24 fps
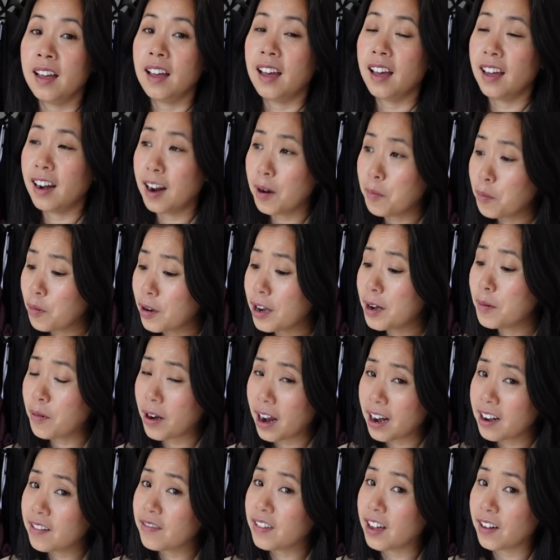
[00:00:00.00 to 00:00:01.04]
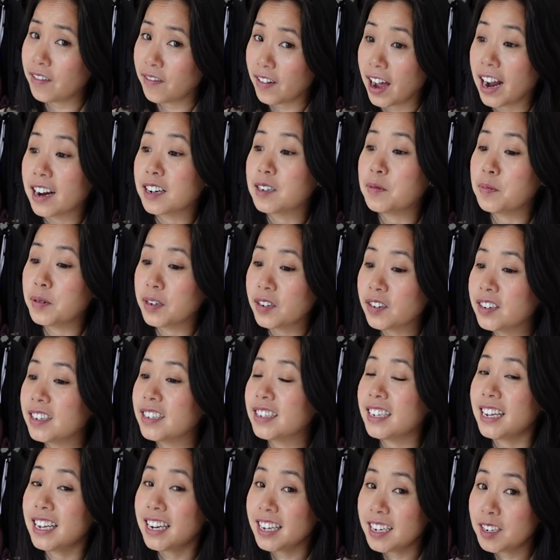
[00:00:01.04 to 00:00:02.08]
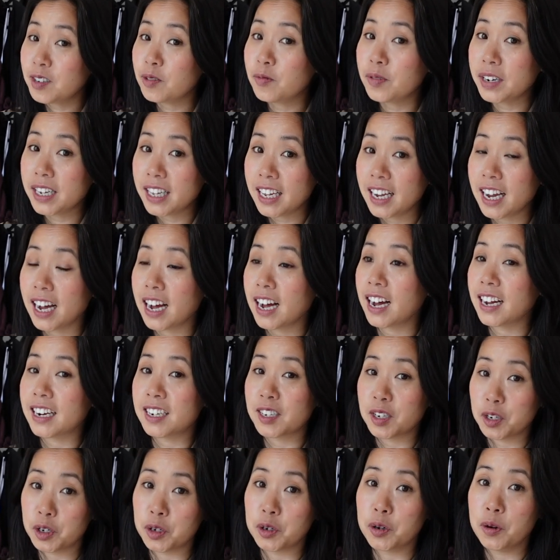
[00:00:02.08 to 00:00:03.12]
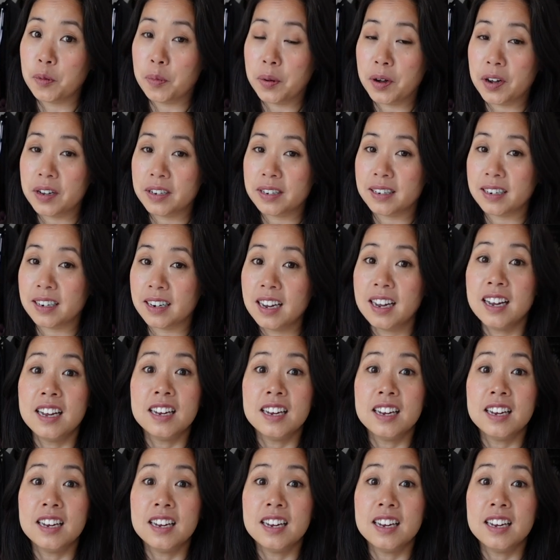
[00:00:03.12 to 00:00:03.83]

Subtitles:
and I'm pretty proud of that fact because it is really hard as a short person